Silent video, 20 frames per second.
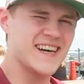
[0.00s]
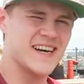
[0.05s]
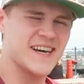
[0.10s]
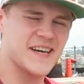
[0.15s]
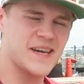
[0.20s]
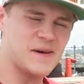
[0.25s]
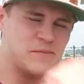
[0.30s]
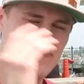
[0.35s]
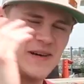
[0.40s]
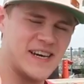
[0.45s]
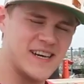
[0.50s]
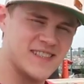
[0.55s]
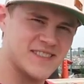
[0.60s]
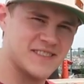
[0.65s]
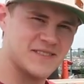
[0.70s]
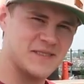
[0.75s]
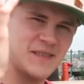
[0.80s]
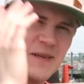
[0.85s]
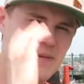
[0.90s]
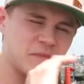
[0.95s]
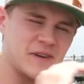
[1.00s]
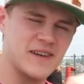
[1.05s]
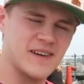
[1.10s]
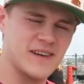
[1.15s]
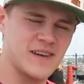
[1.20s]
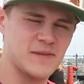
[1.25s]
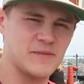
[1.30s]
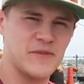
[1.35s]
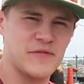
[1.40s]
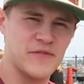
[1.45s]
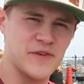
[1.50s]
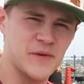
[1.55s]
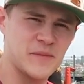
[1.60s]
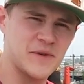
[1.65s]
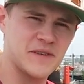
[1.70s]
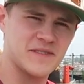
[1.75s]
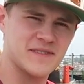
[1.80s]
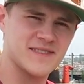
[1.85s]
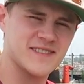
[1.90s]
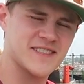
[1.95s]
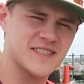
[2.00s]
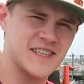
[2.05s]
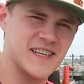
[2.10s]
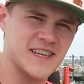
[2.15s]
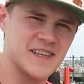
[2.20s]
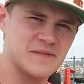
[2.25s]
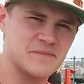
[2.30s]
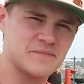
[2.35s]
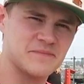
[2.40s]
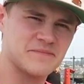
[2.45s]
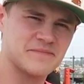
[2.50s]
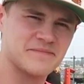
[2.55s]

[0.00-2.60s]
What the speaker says: Hi, I'm Bas. I'm the film. Today.